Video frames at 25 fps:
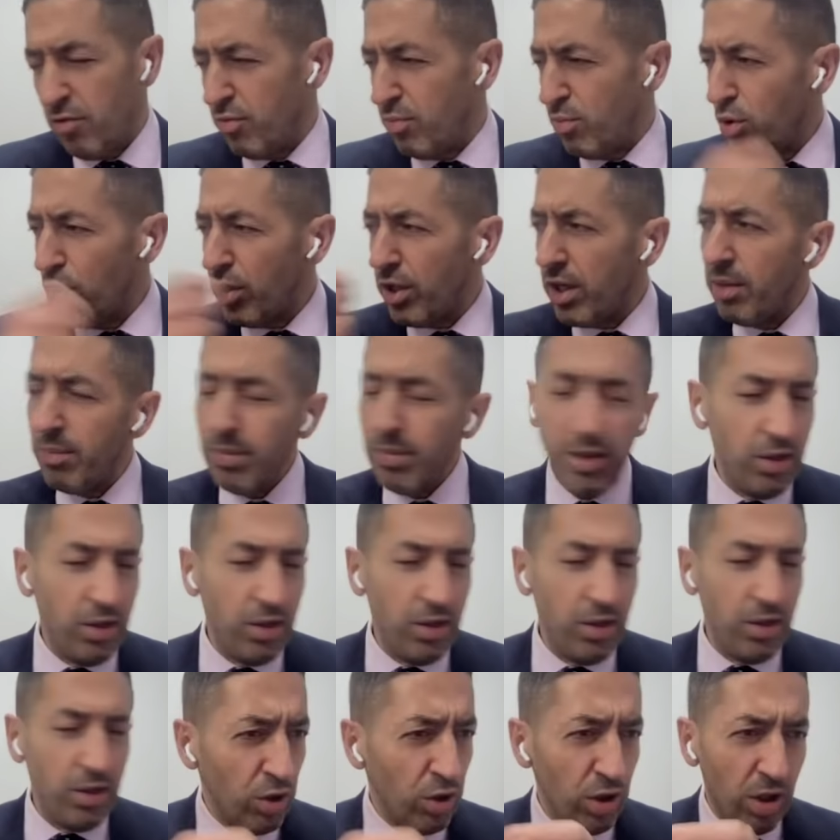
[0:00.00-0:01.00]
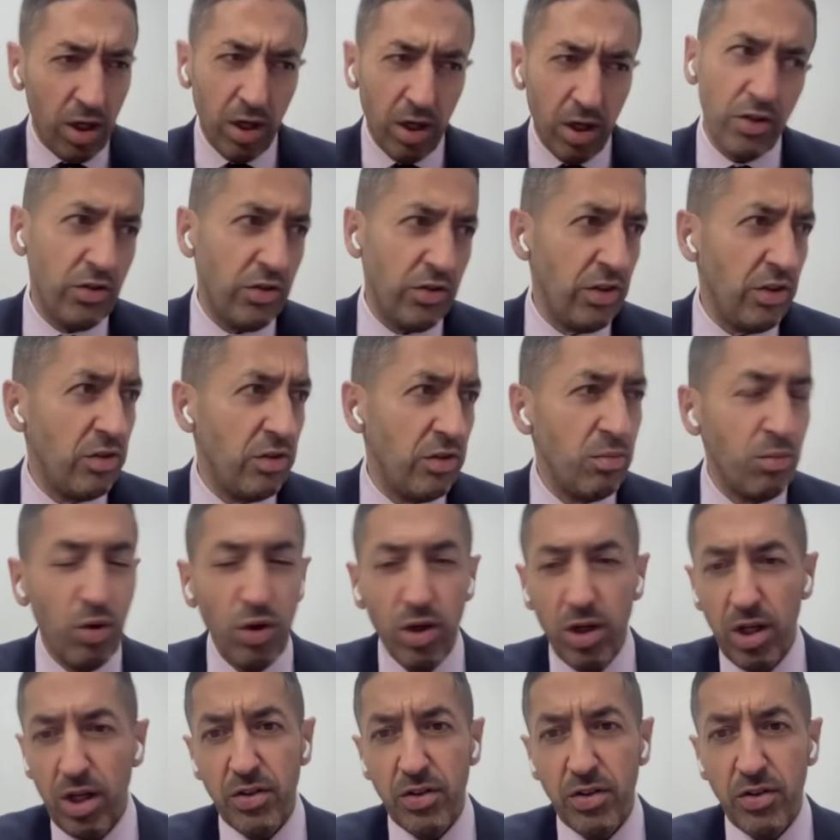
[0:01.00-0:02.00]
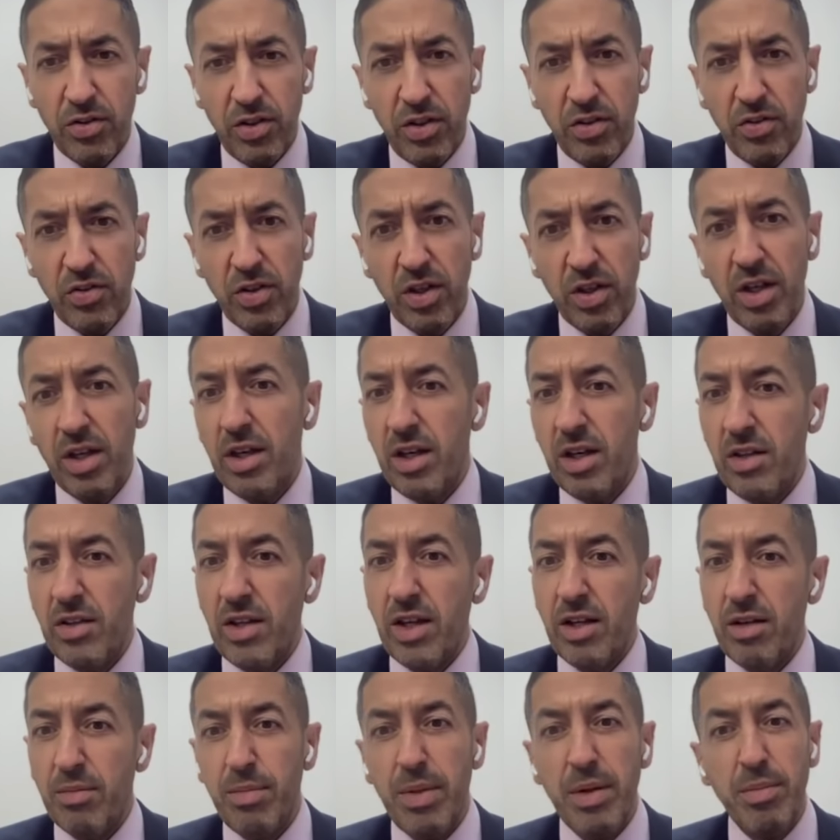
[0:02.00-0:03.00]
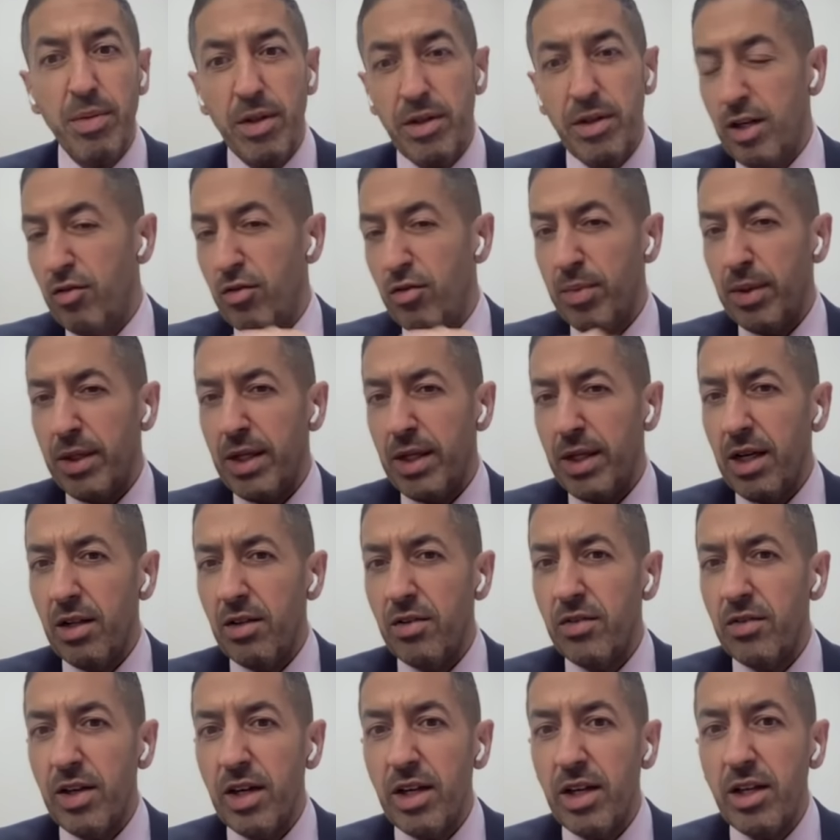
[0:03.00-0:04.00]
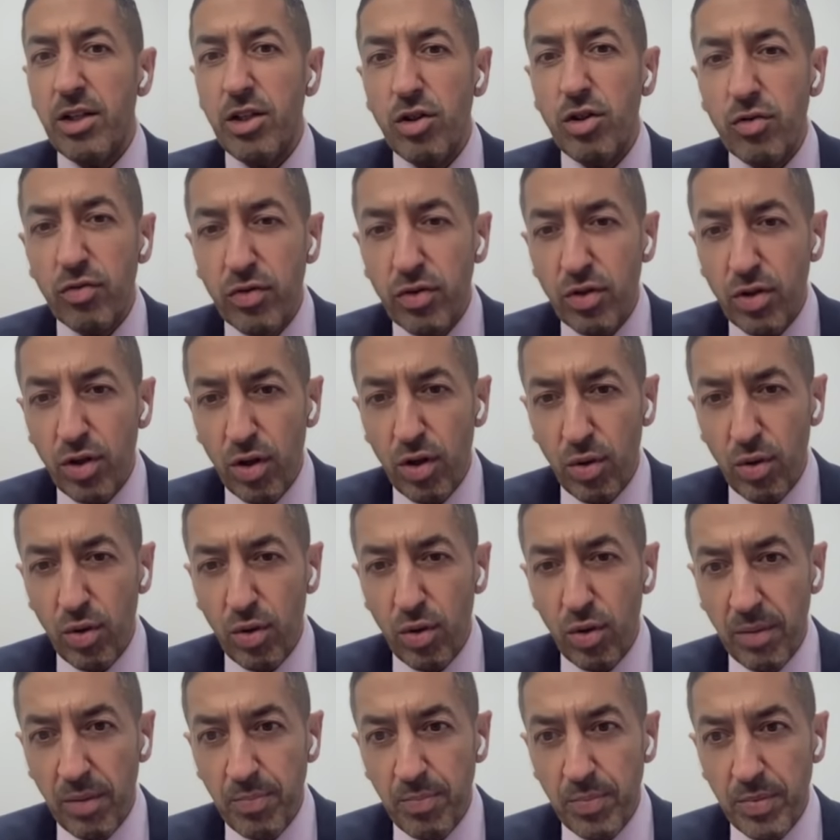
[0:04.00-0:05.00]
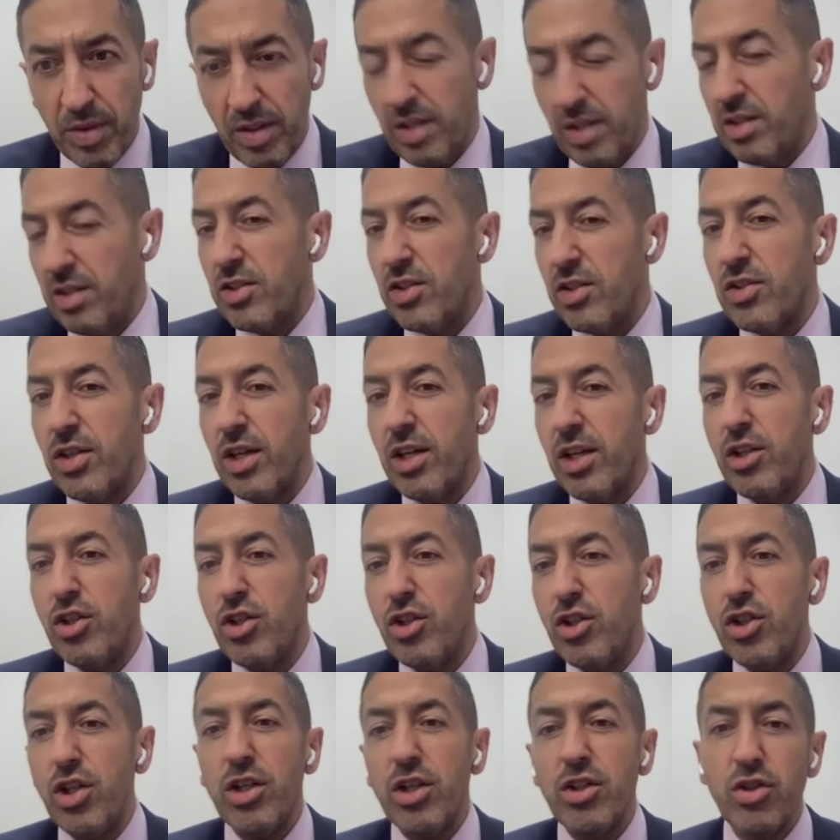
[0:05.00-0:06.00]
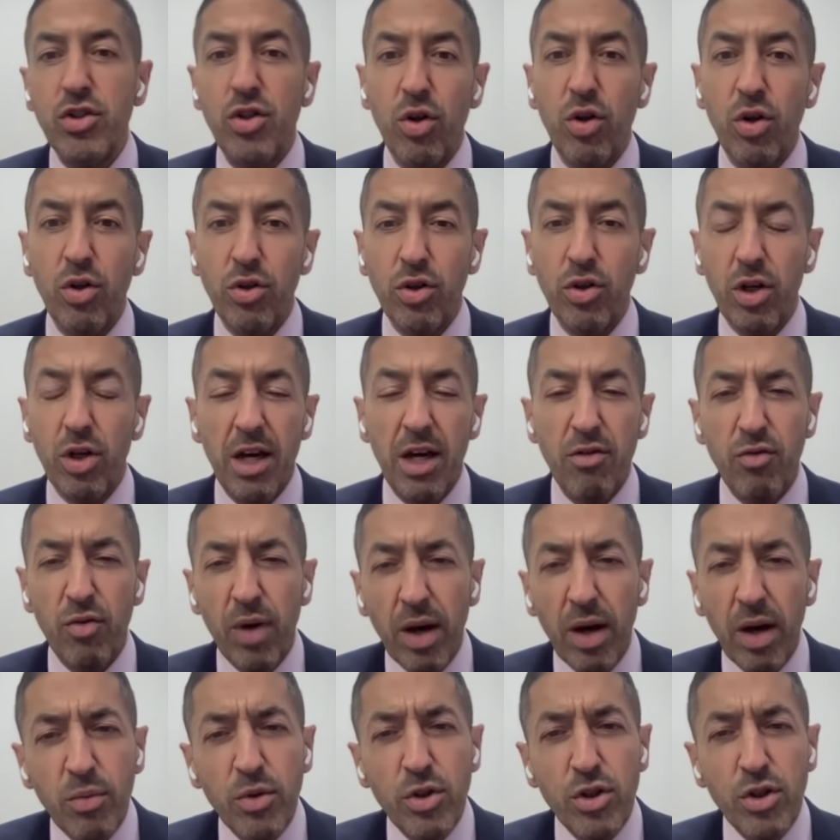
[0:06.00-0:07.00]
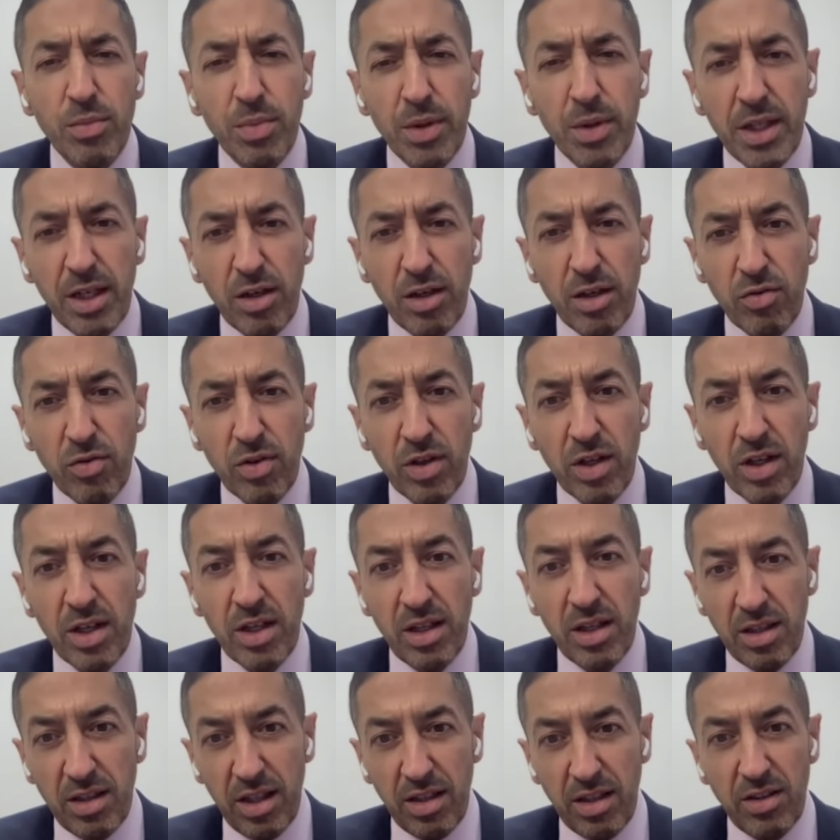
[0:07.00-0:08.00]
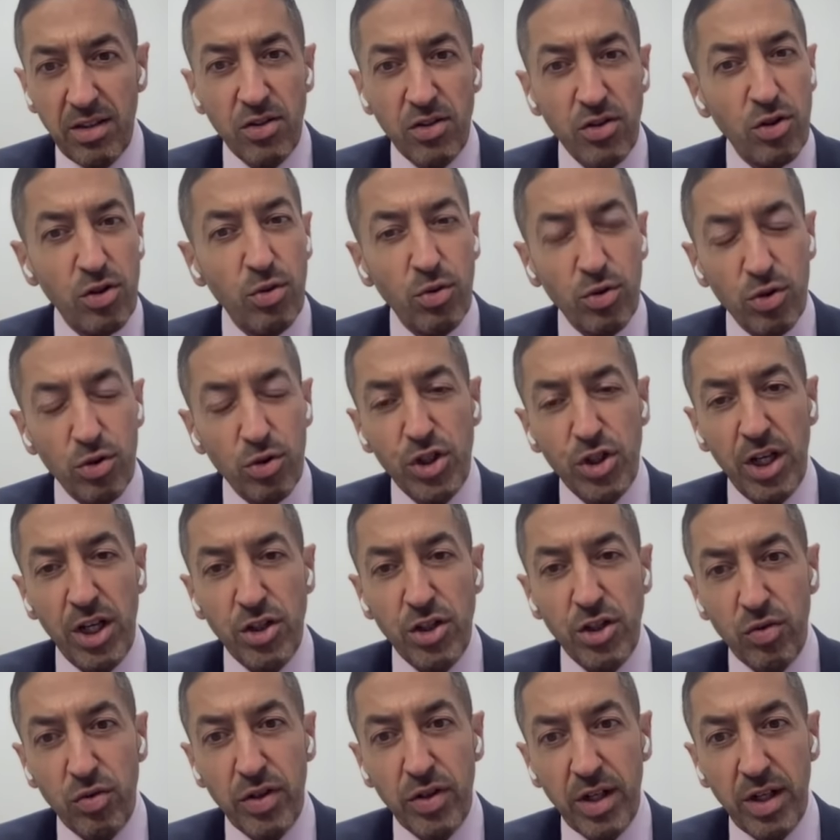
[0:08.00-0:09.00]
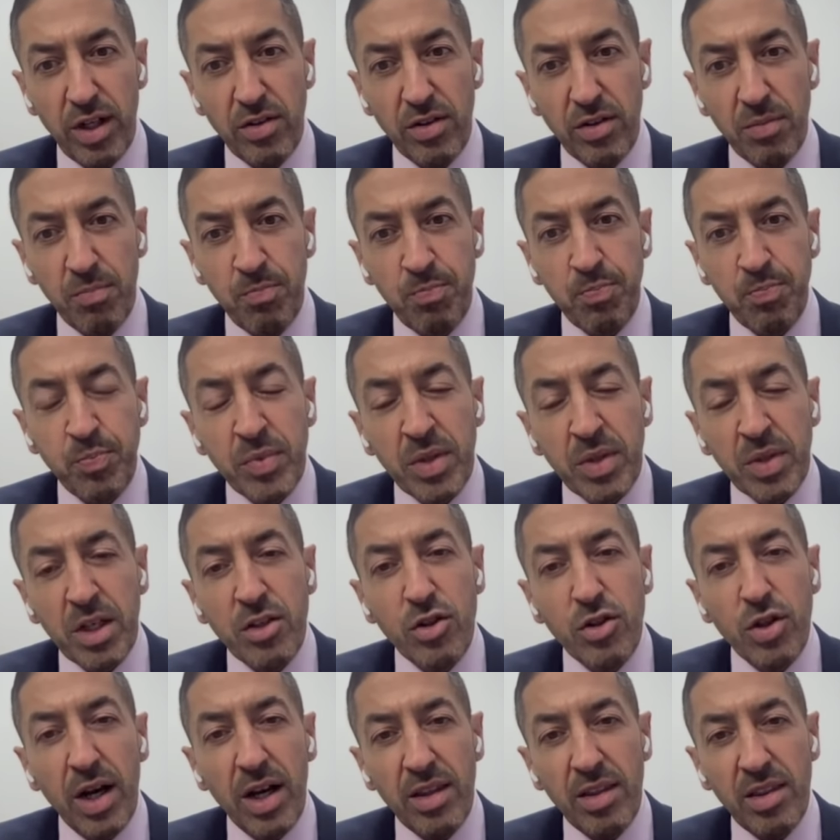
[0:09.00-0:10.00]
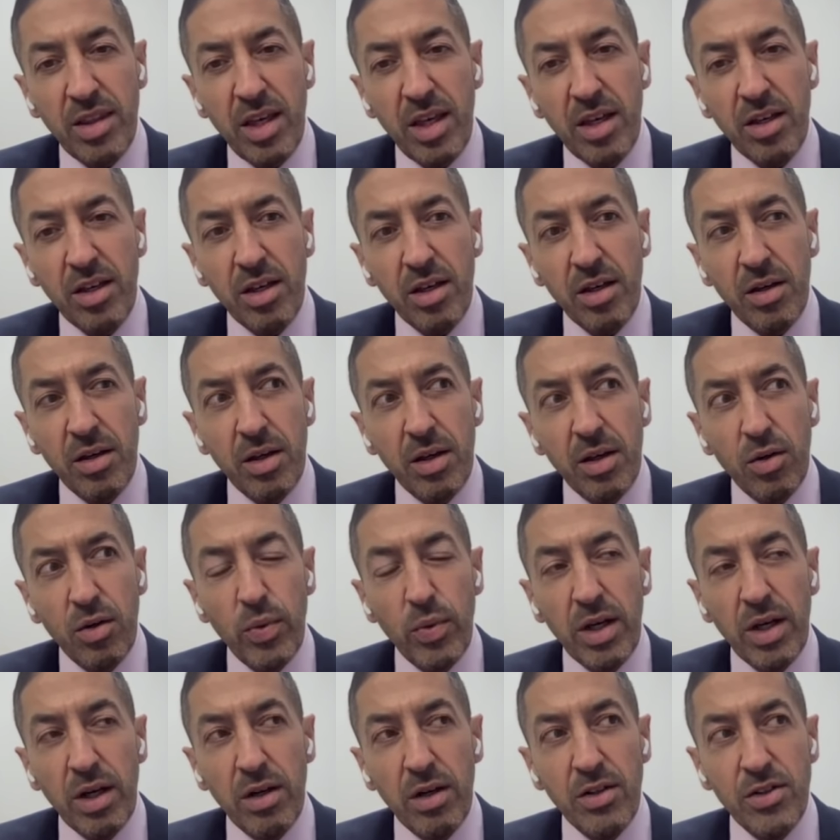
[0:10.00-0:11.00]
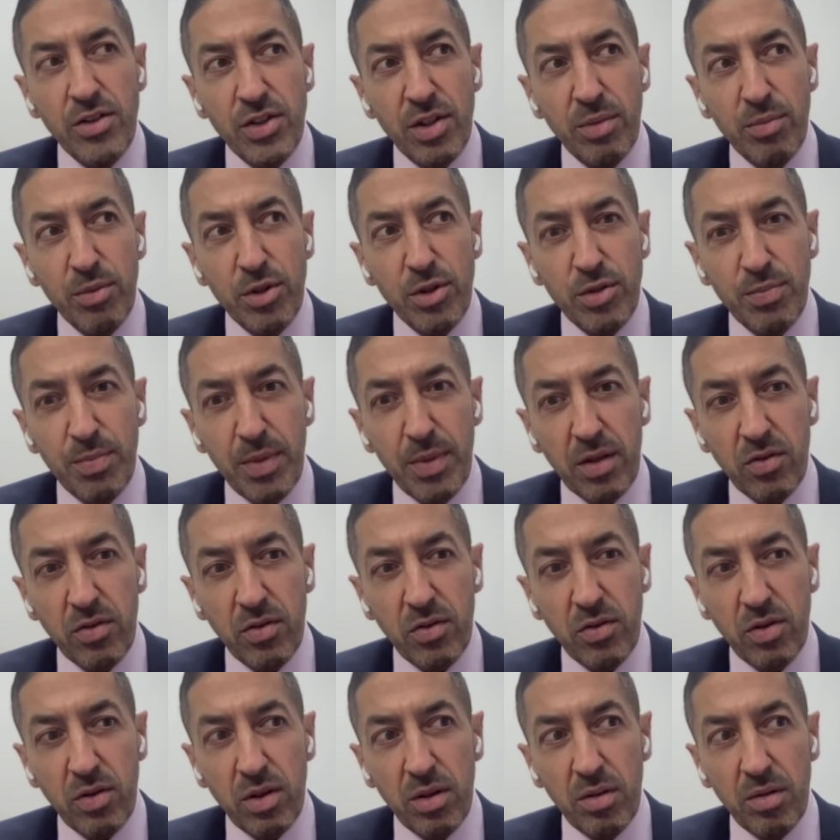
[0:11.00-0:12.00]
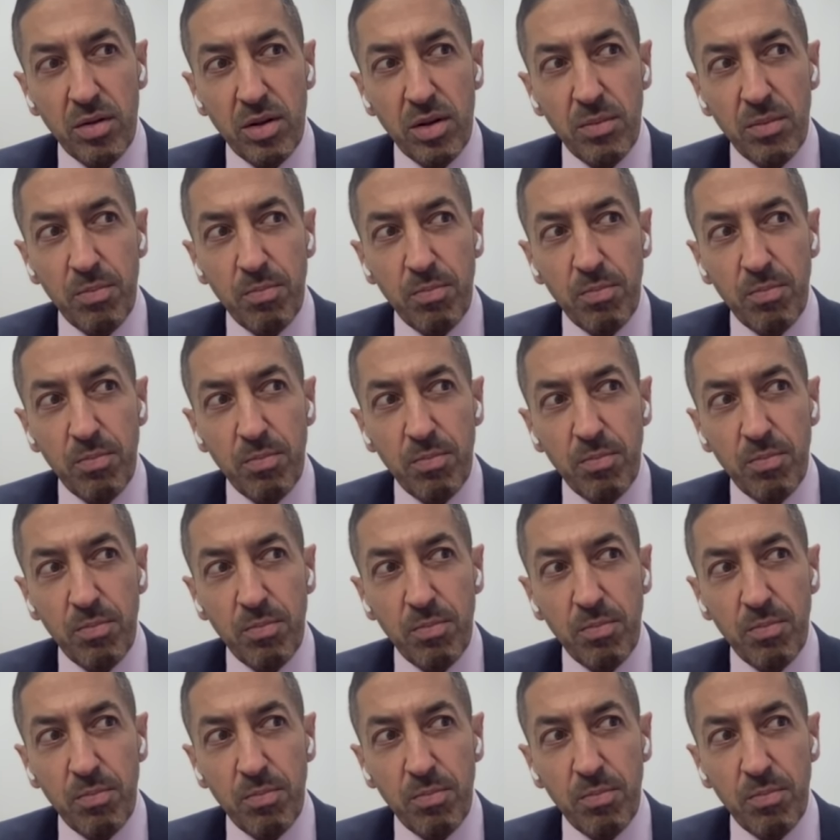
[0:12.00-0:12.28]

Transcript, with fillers: have more diabetes, more heart disease, more lung disease than everybody else, and you've known that this is unjust all your life, why would you believe that this is going to change overnight? So I think we are in some respects